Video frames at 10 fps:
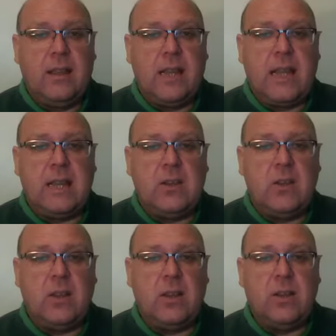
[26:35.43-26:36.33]
And
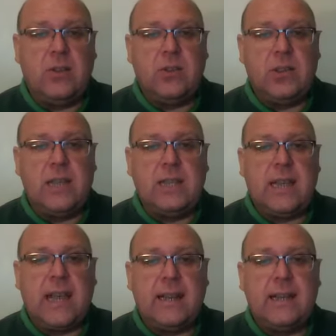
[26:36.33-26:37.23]
she
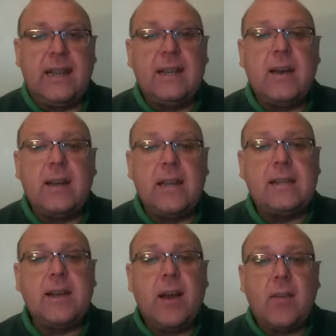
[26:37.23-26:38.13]
said, Did I
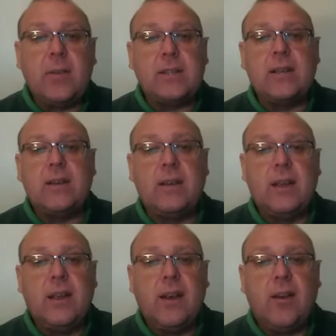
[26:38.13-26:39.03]
desire a son
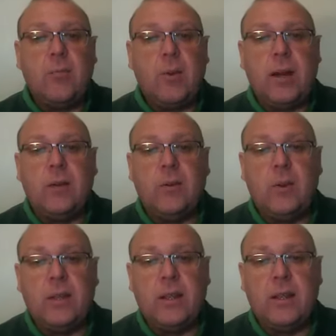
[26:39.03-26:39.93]
of my Lord?